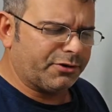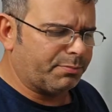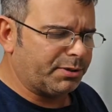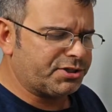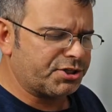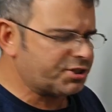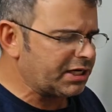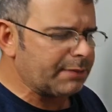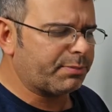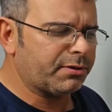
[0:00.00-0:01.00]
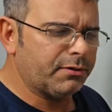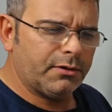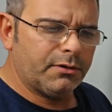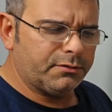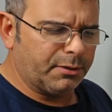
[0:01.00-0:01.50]
They're a bunch of sheep.
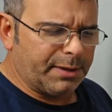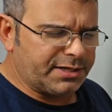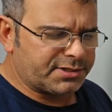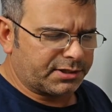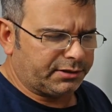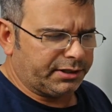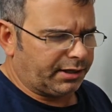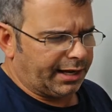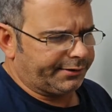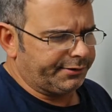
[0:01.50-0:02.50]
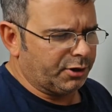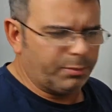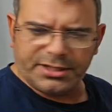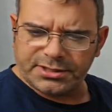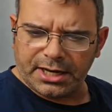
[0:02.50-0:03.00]
They basically, like,
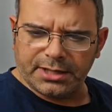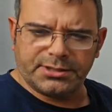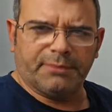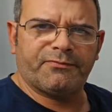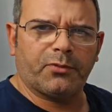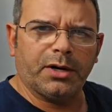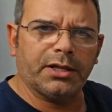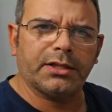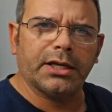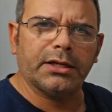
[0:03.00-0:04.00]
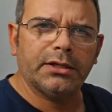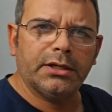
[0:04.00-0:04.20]
nobody stands up for anything.